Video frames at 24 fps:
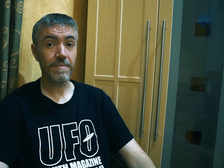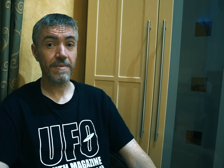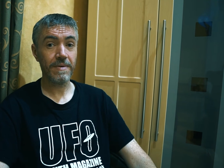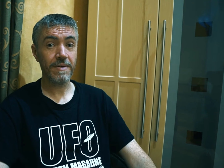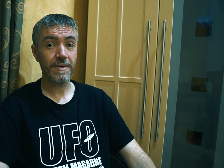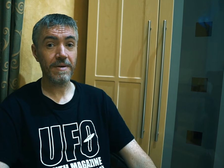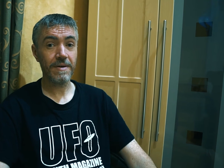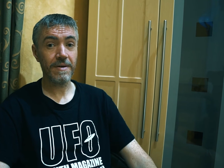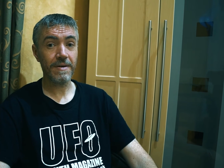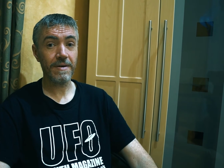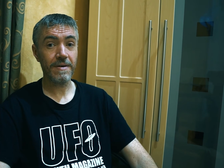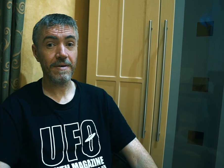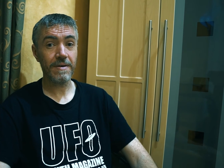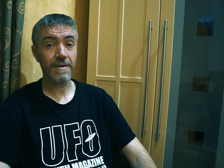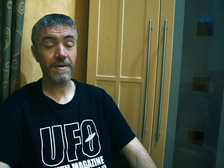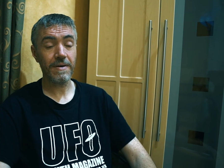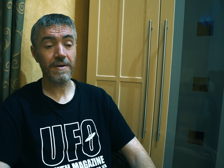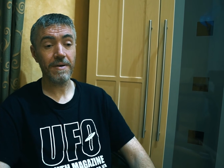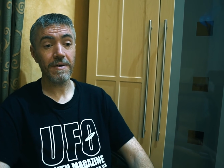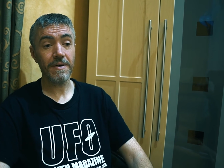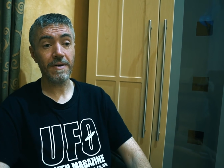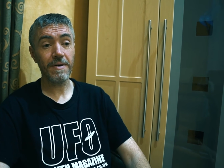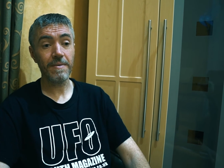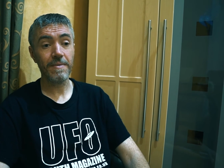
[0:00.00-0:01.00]

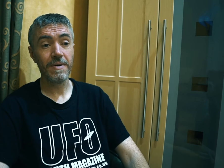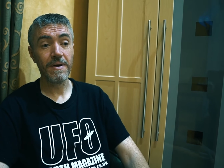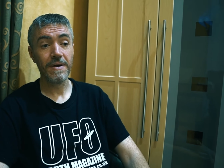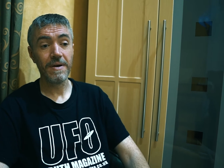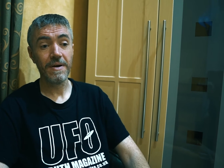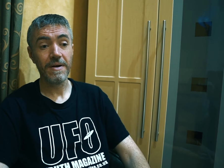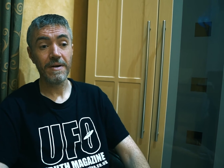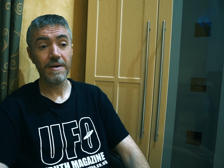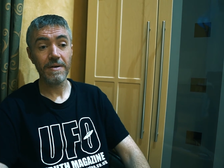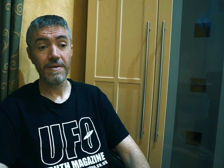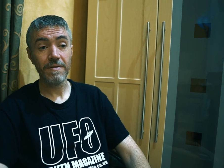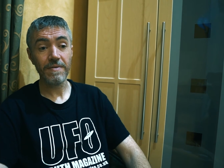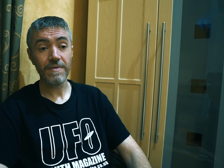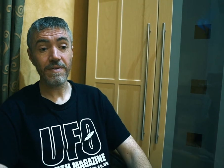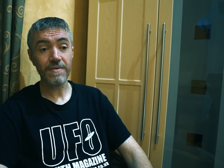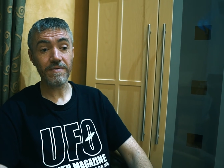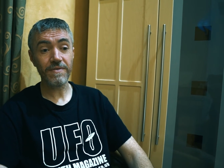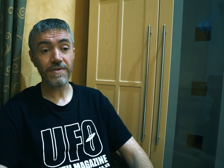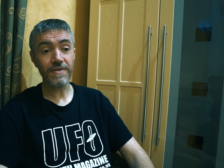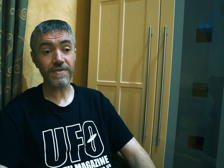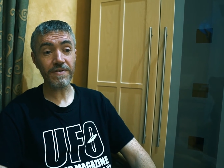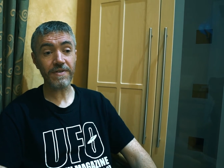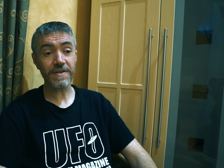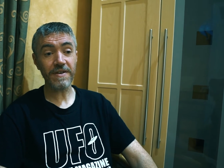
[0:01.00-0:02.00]
Yeah, they
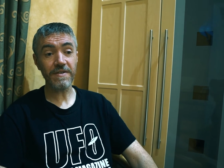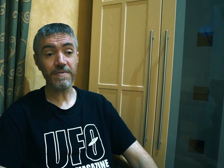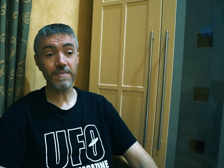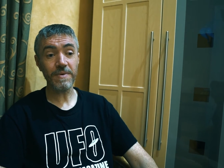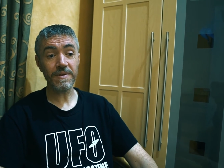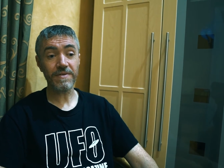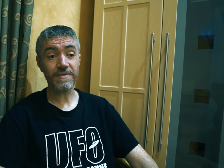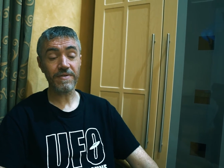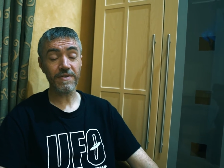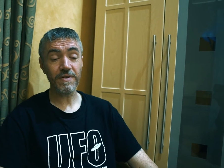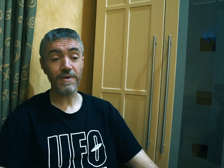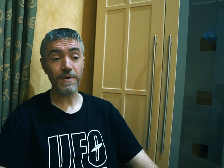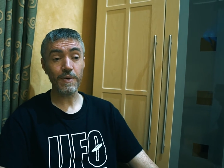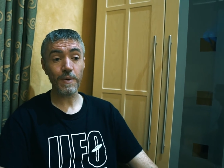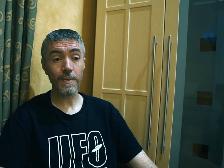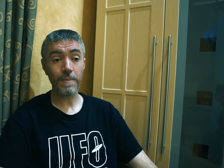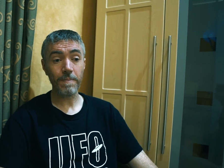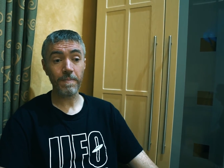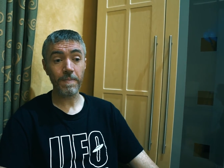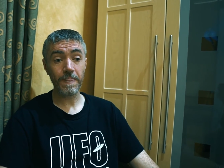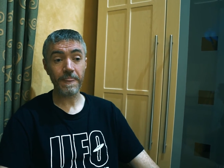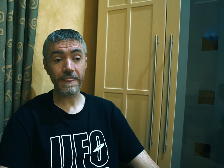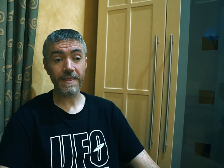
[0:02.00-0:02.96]
just gave me two